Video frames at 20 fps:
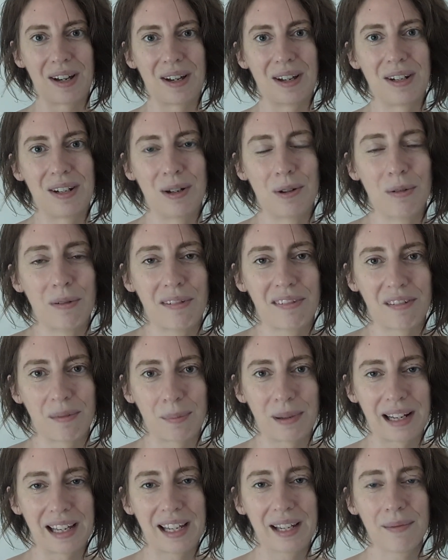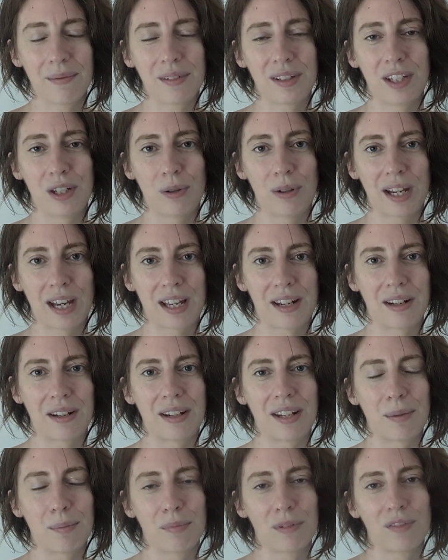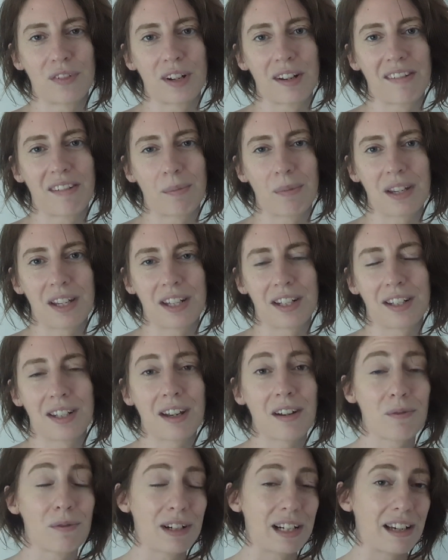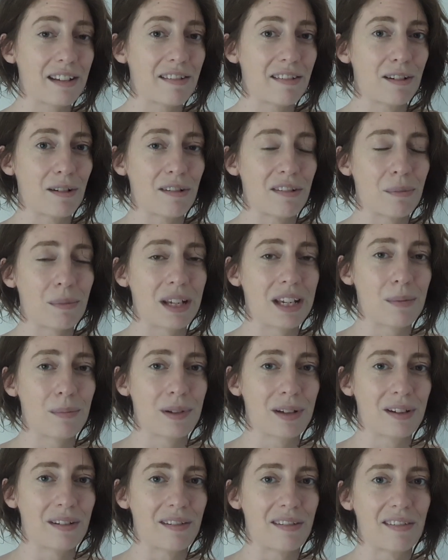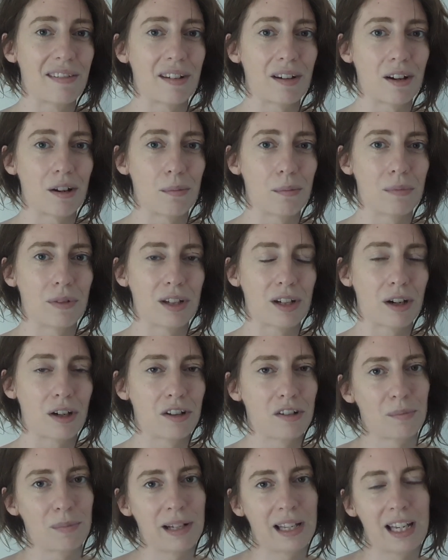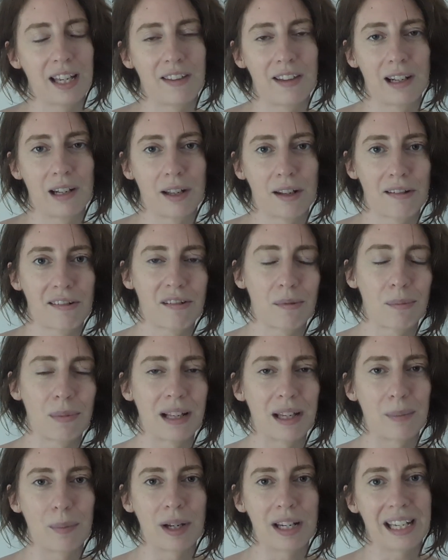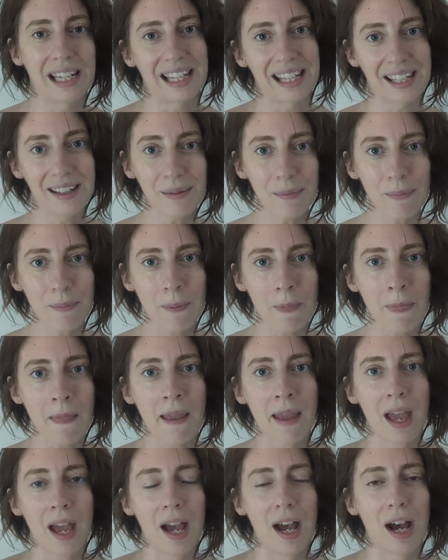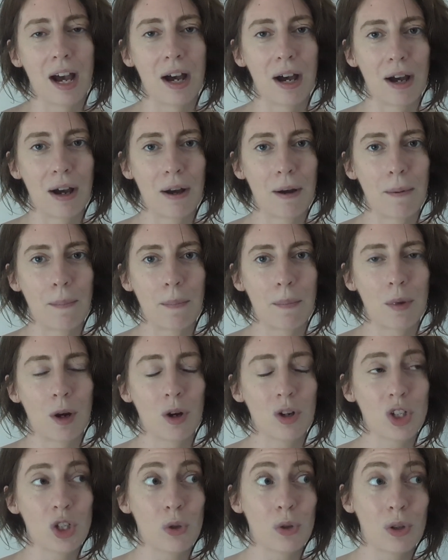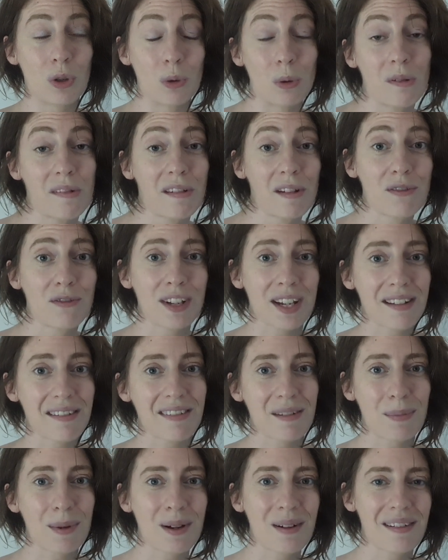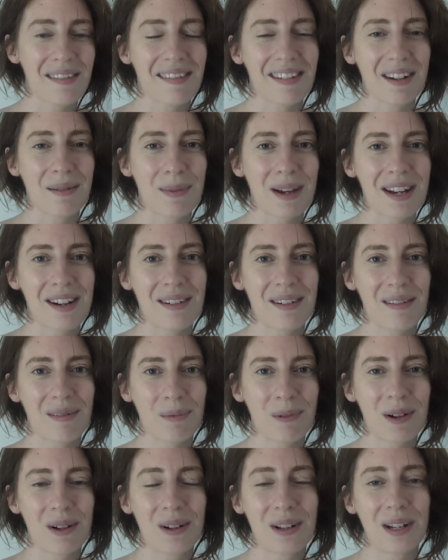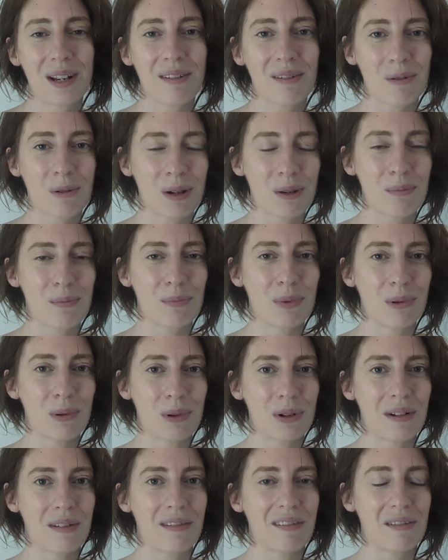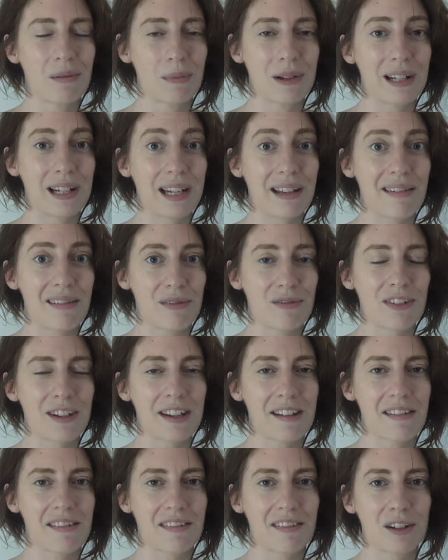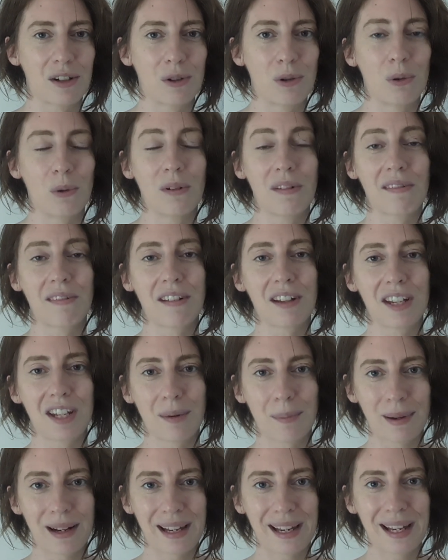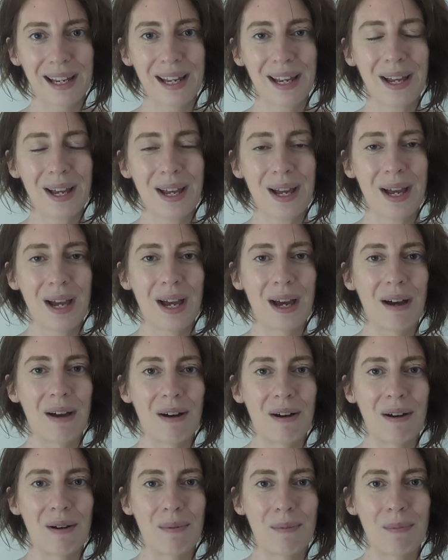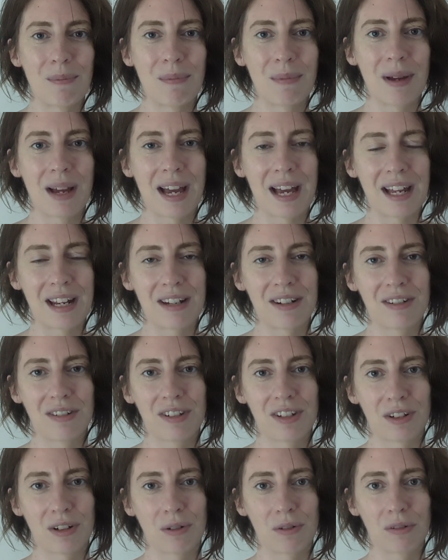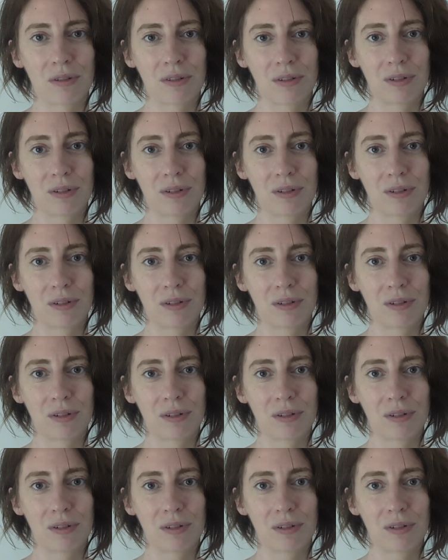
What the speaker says: notes to play. You can improvise a bit, and that really suits me because I'm the kind of player that likes to play by ear. You can also fix the parts in a band as well, and it's quite important to at least fix the chords that you play. And you know,